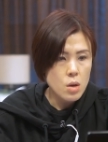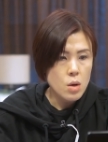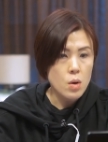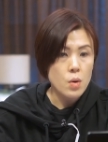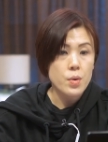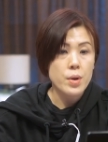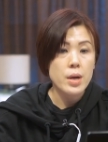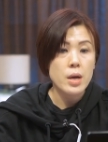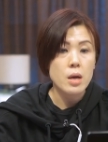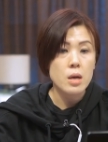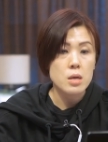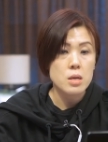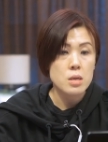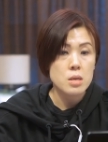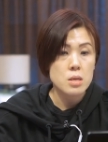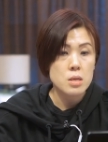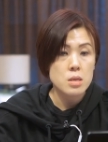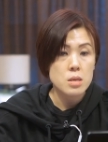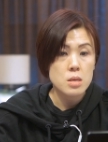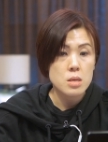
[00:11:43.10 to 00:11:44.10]
Okay,
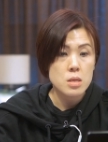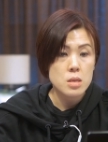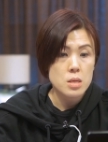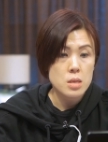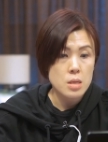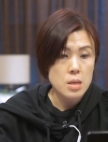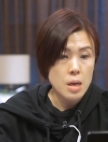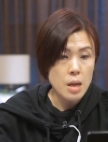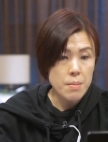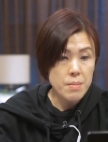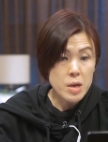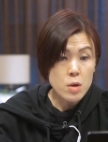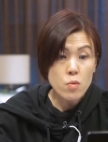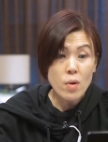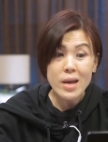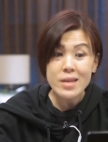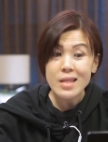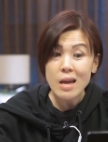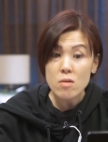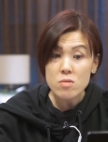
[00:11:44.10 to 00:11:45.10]
let me
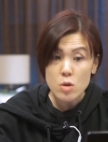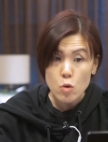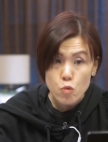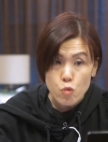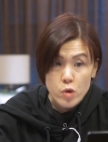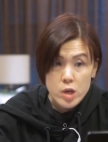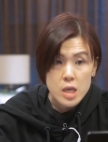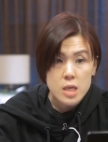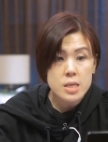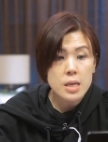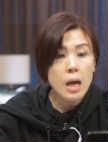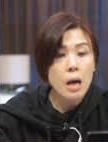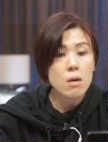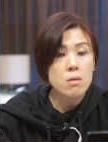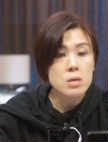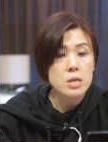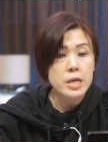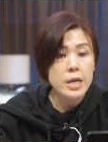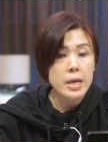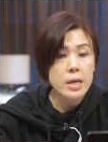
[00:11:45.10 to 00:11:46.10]
write down the result
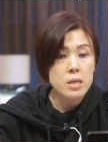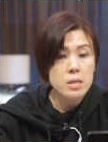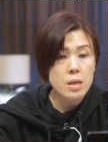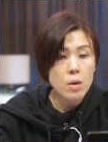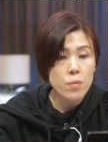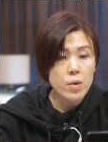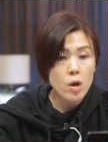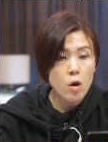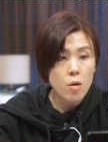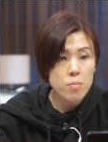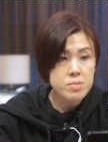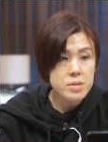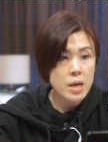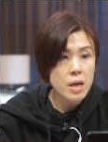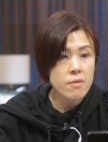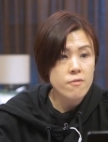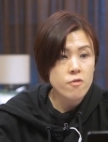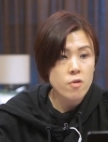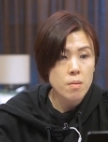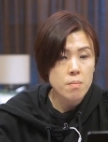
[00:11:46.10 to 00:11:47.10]
again that we
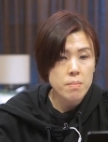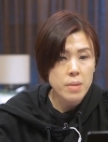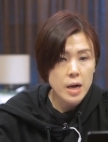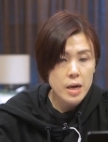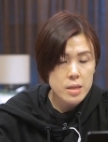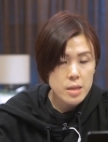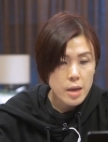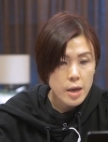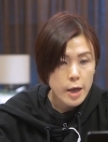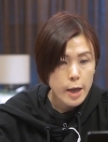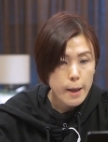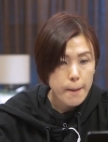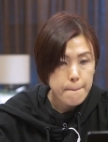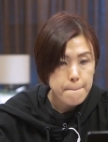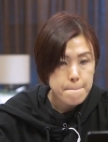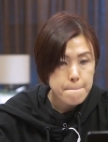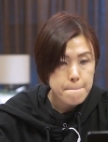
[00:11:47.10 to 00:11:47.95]
obtained from part A.